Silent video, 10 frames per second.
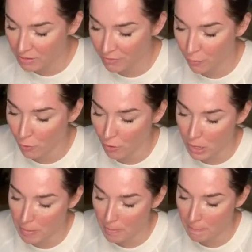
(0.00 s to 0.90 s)
for
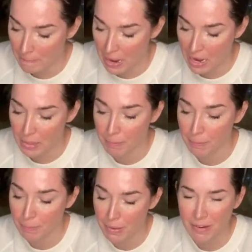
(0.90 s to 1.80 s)
my
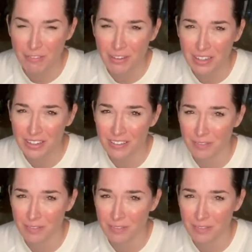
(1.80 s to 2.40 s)
benefit,